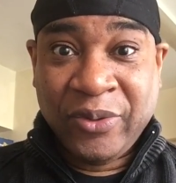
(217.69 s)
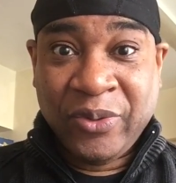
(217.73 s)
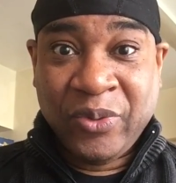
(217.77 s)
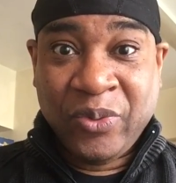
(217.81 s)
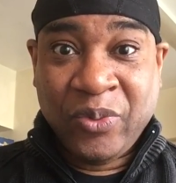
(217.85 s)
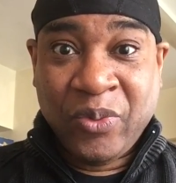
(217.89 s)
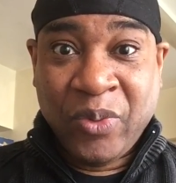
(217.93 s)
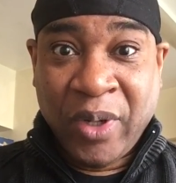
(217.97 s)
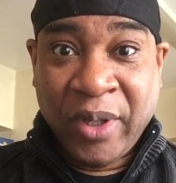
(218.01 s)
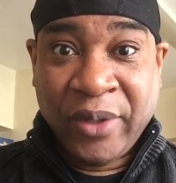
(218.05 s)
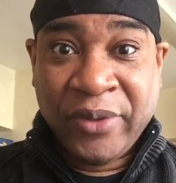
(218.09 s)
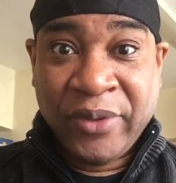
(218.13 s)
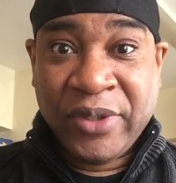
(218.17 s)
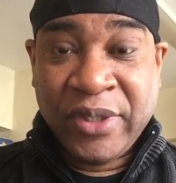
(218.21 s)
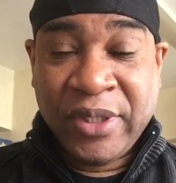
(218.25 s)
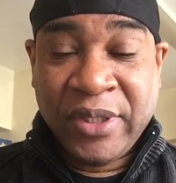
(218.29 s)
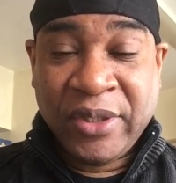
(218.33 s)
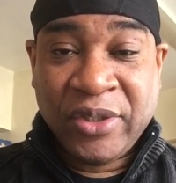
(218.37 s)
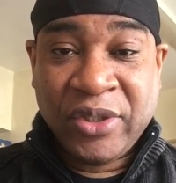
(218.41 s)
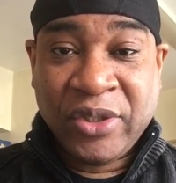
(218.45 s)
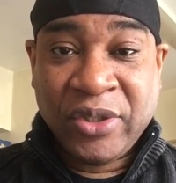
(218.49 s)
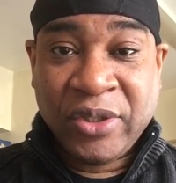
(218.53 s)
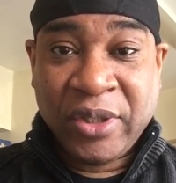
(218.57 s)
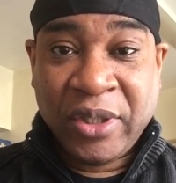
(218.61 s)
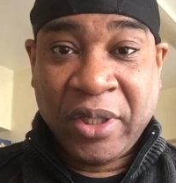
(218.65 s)

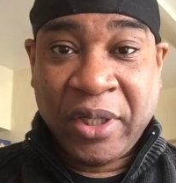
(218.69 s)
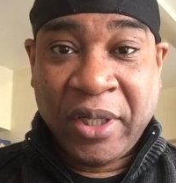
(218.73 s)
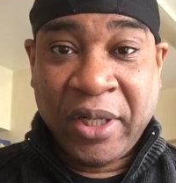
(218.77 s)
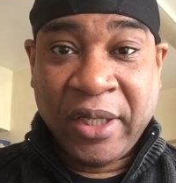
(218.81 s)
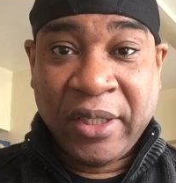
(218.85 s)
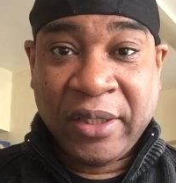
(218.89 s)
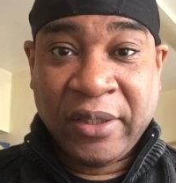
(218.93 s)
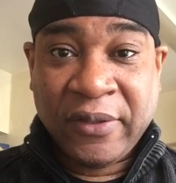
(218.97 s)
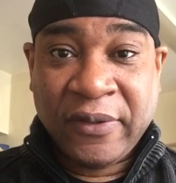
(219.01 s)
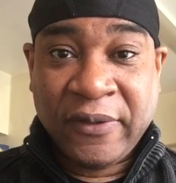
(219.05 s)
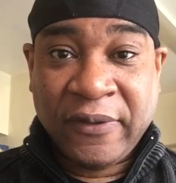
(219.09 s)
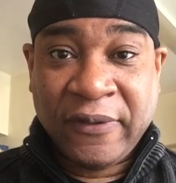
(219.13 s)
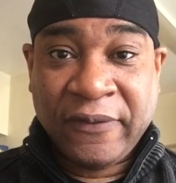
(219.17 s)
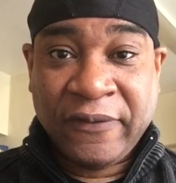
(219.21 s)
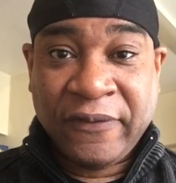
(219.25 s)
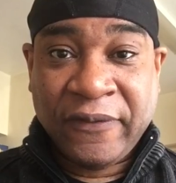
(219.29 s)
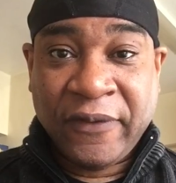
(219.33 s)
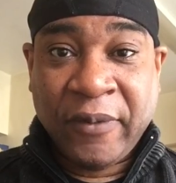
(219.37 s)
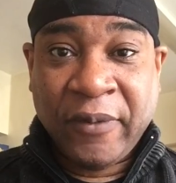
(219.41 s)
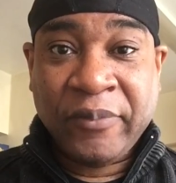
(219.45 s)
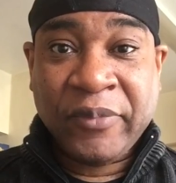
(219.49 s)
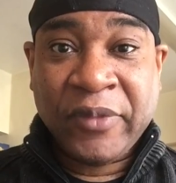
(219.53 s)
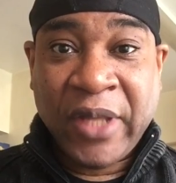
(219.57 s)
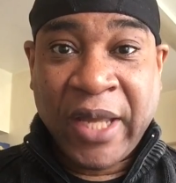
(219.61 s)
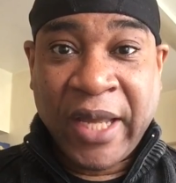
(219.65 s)
wanted to kind of
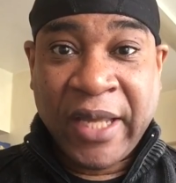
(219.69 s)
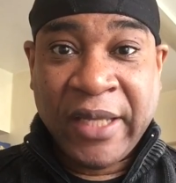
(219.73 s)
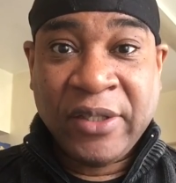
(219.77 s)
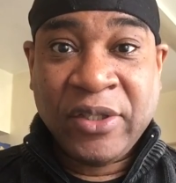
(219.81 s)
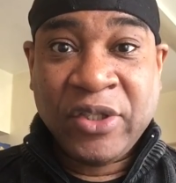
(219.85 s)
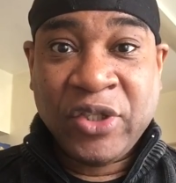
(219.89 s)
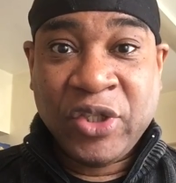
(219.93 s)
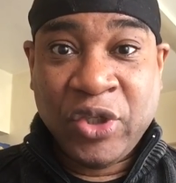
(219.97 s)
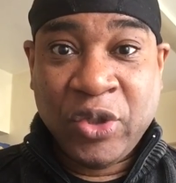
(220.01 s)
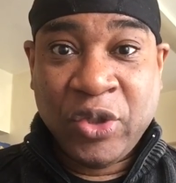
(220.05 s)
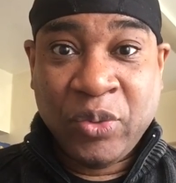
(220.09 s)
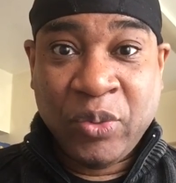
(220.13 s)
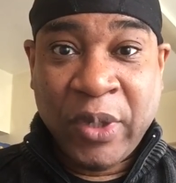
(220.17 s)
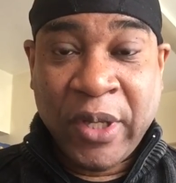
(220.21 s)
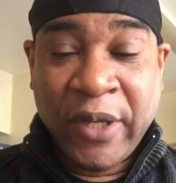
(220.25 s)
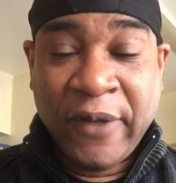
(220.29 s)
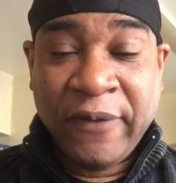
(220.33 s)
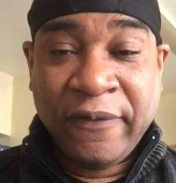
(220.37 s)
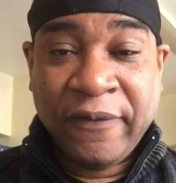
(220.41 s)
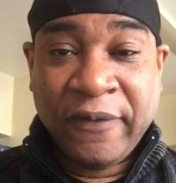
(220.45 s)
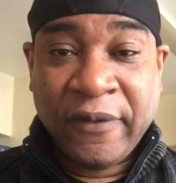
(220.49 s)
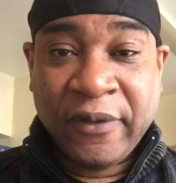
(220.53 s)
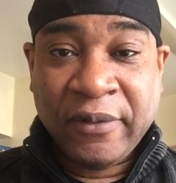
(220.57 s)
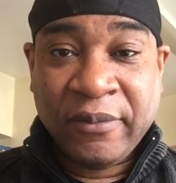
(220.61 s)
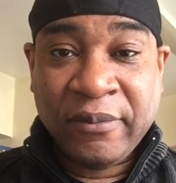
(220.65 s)
update you
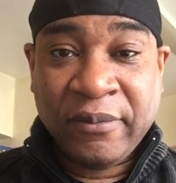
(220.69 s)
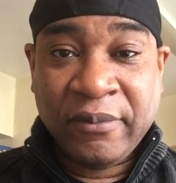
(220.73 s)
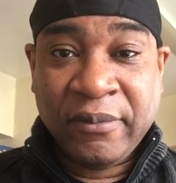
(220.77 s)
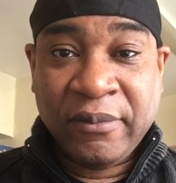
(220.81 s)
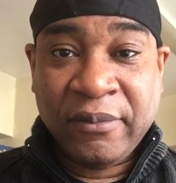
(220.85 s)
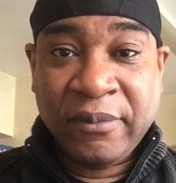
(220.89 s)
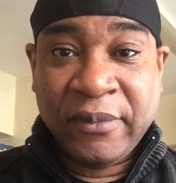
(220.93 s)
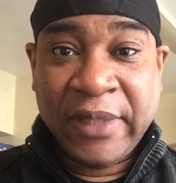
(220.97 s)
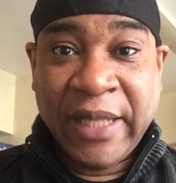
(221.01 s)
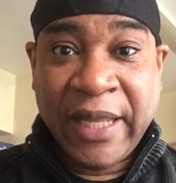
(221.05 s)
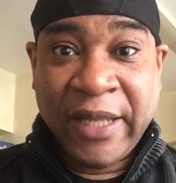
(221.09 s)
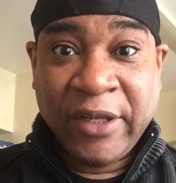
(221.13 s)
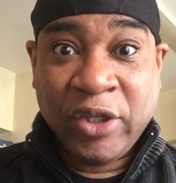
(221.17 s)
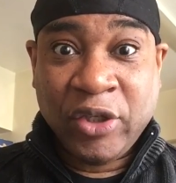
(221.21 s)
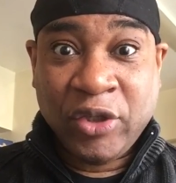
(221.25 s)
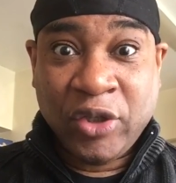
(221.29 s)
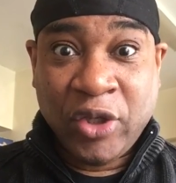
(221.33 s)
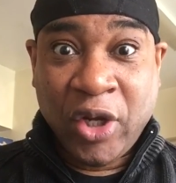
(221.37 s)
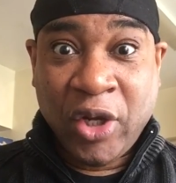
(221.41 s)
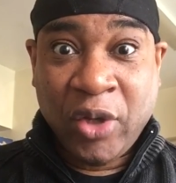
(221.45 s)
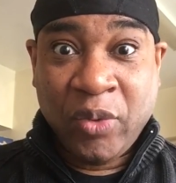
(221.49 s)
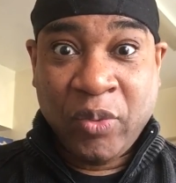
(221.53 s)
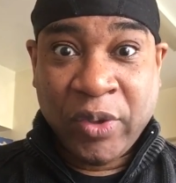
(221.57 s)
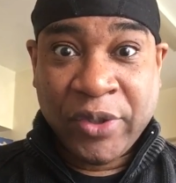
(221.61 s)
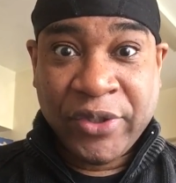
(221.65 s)
with and let you
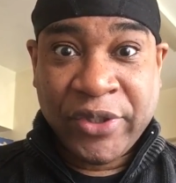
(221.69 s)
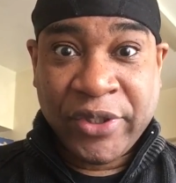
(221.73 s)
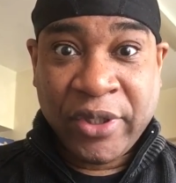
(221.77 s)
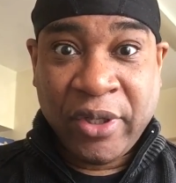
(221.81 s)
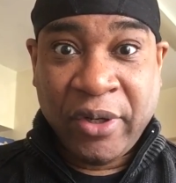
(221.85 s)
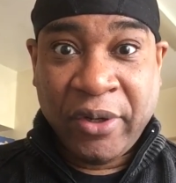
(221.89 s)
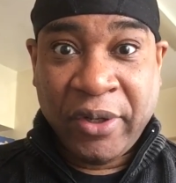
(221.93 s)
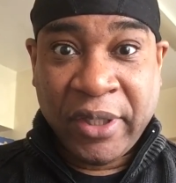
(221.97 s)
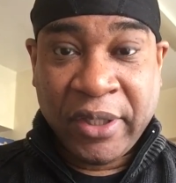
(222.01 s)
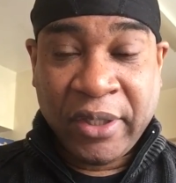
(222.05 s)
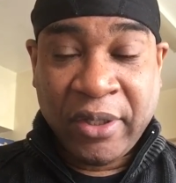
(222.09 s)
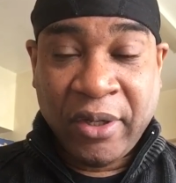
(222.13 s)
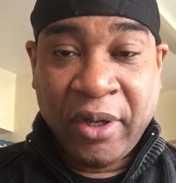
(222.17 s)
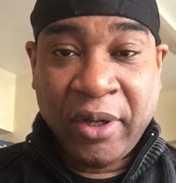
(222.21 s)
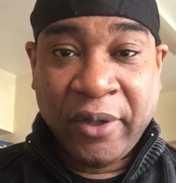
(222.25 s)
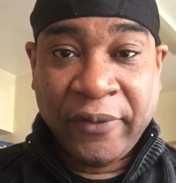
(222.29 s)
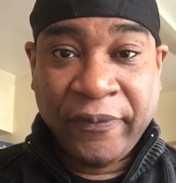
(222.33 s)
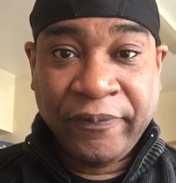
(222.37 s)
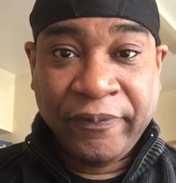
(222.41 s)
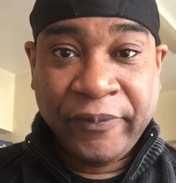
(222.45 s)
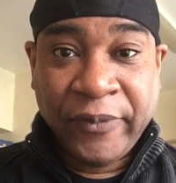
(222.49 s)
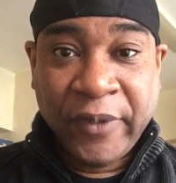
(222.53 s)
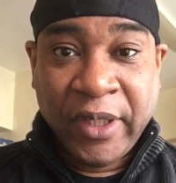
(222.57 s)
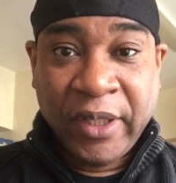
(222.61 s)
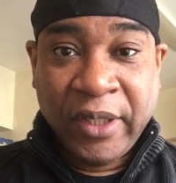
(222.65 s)
know what's going
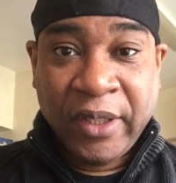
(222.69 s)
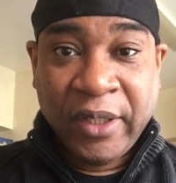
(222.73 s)
on.